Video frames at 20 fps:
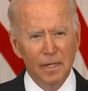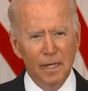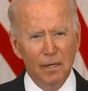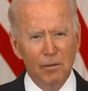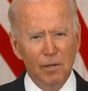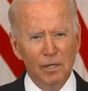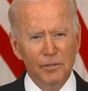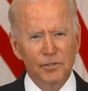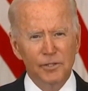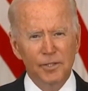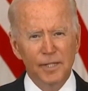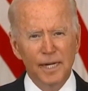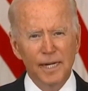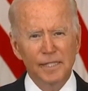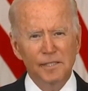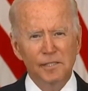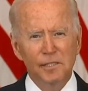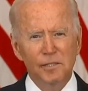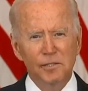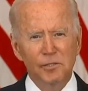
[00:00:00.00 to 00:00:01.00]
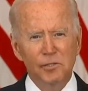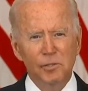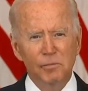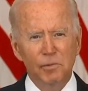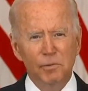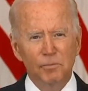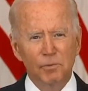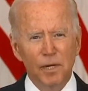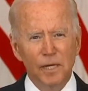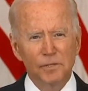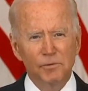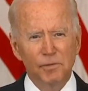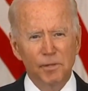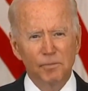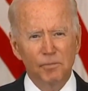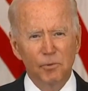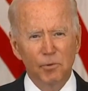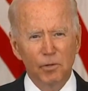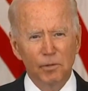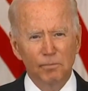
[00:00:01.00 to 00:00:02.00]
And while today's consumer price
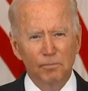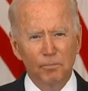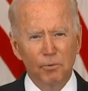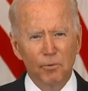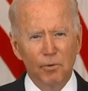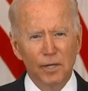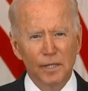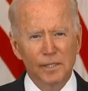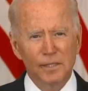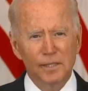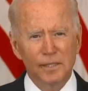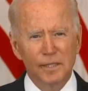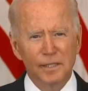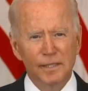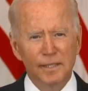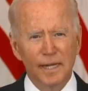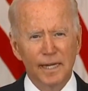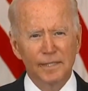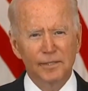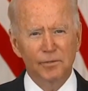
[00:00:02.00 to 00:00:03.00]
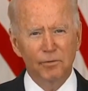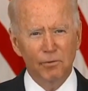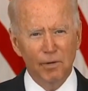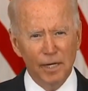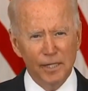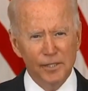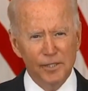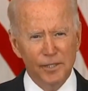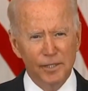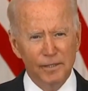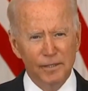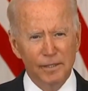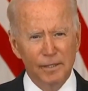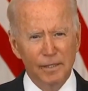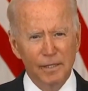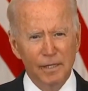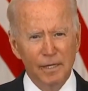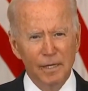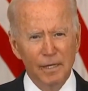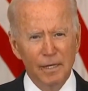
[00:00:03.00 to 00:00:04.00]
report points in that direction,
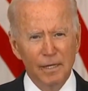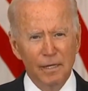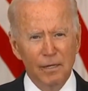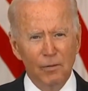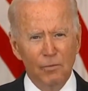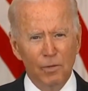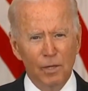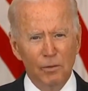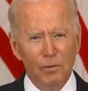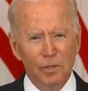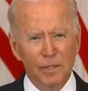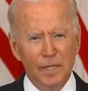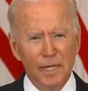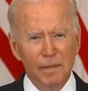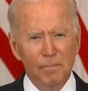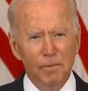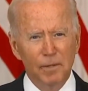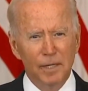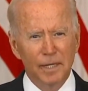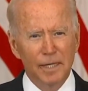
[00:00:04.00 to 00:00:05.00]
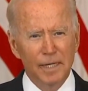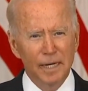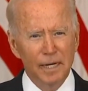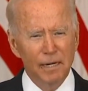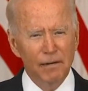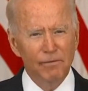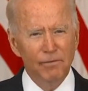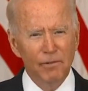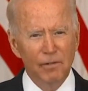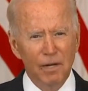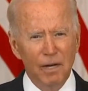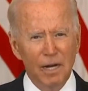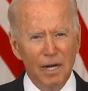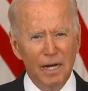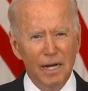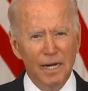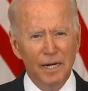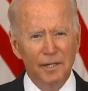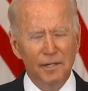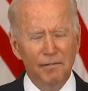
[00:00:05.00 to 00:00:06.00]
we will keep a careful
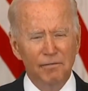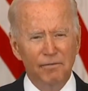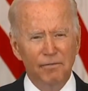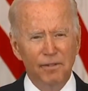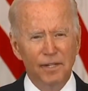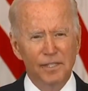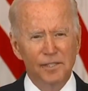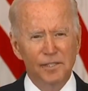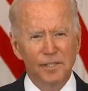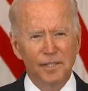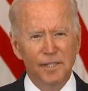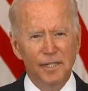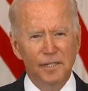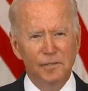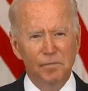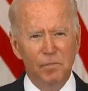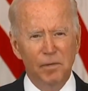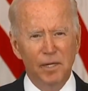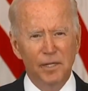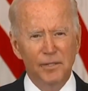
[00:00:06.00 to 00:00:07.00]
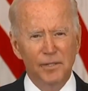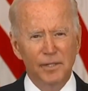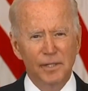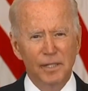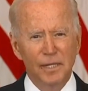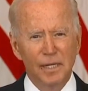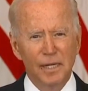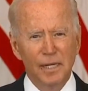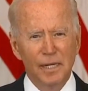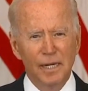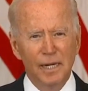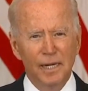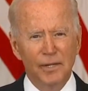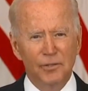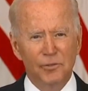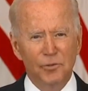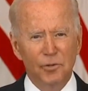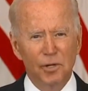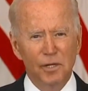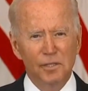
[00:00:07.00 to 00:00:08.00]
eye on inflation each month
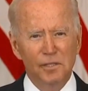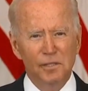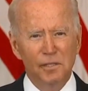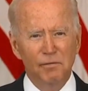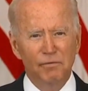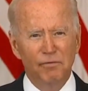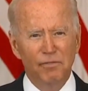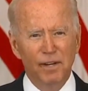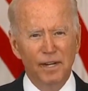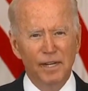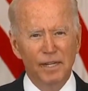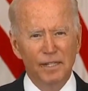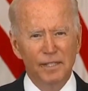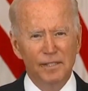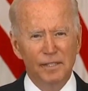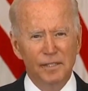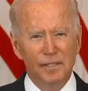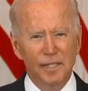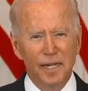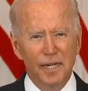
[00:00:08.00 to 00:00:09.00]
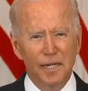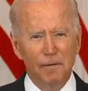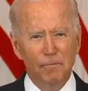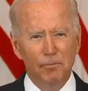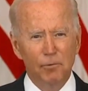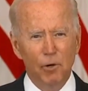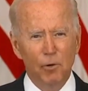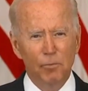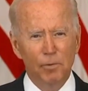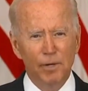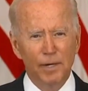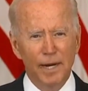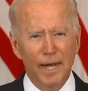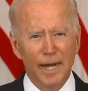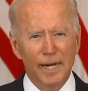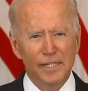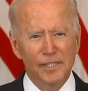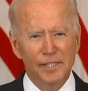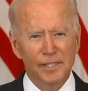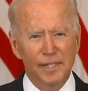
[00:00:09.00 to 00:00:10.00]
and trust the Fed to take appropriate
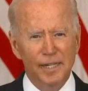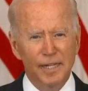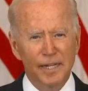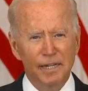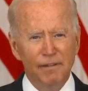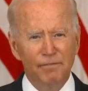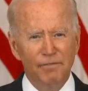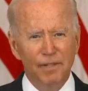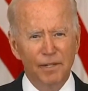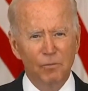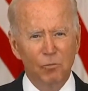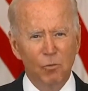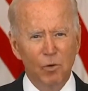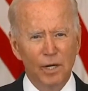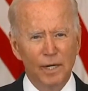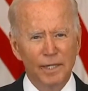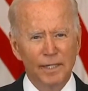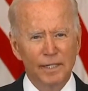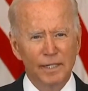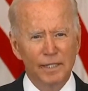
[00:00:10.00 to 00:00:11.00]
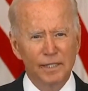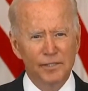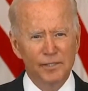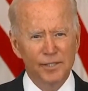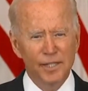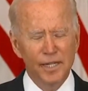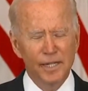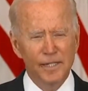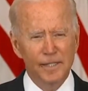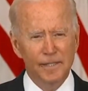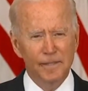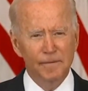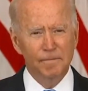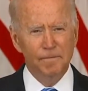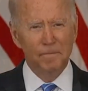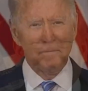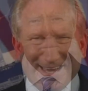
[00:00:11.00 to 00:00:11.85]
action if and when it's needed.